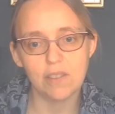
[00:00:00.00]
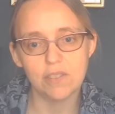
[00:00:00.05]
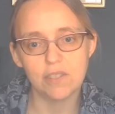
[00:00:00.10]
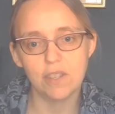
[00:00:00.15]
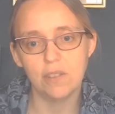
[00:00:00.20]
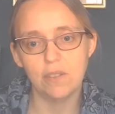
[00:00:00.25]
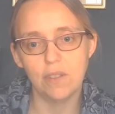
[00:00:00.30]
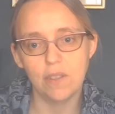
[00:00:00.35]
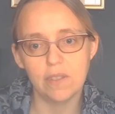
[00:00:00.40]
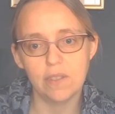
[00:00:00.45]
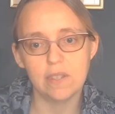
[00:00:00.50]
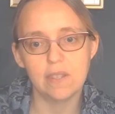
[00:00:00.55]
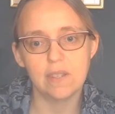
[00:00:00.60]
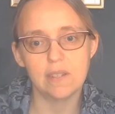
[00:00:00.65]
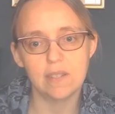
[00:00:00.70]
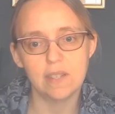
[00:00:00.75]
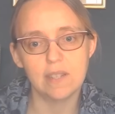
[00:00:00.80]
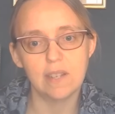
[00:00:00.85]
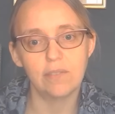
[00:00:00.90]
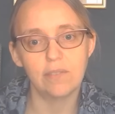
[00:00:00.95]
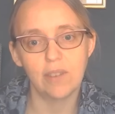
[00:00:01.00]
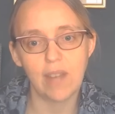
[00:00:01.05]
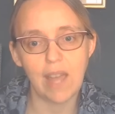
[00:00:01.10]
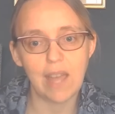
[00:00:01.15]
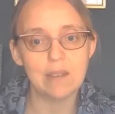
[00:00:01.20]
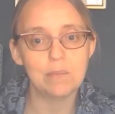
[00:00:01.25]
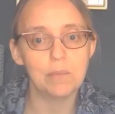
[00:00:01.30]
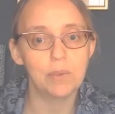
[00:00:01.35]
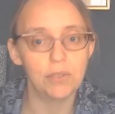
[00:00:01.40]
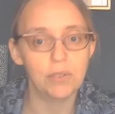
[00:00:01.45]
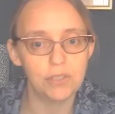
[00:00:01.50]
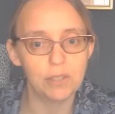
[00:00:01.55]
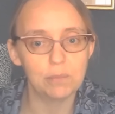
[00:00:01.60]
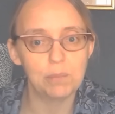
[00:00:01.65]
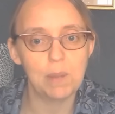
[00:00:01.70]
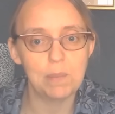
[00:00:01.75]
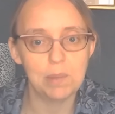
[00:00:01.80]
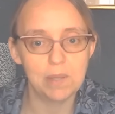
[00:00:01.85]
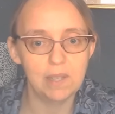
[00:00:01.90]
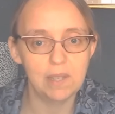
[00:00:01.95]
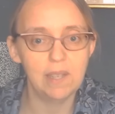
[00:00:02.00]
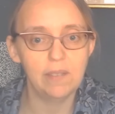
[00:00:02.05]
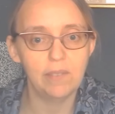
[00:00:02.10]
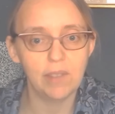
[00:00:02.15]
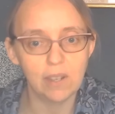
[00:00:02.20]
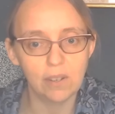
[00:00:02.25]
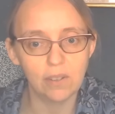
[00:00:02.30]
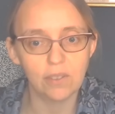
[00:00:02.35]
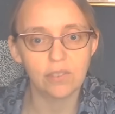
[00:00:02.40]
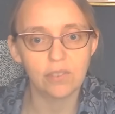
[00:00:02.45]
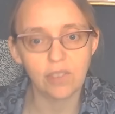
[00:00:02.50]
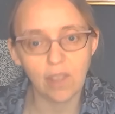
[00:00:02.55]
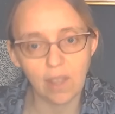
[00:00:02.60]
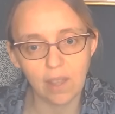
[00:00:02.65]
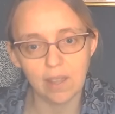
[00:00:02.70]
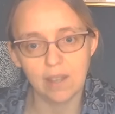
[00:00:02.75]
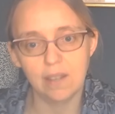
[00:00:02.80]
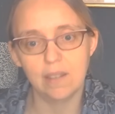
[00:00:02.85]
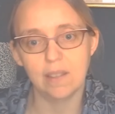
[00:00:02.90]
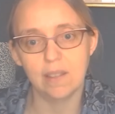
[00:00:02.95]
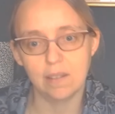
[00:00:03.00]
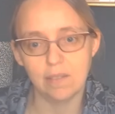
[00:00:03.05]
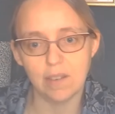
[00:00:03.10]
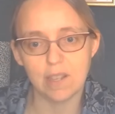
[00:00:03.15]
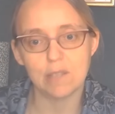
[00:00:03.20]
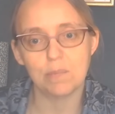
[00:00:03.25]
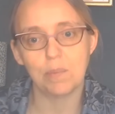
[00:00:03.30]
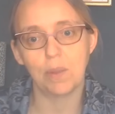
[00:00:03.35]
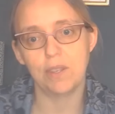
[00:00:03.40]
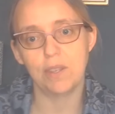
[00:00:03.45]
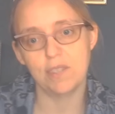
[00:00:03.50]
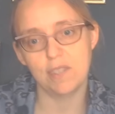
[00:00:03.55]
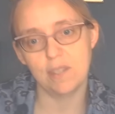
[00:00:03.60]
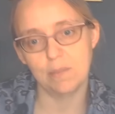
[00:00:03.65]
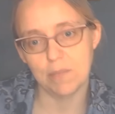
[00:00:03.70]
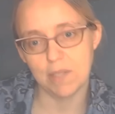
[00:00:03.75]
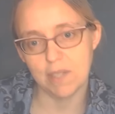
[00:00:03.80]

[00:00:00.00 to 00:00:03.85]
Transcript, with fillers: So, you know, the, the, the different animals that people are living alongside that are exposing them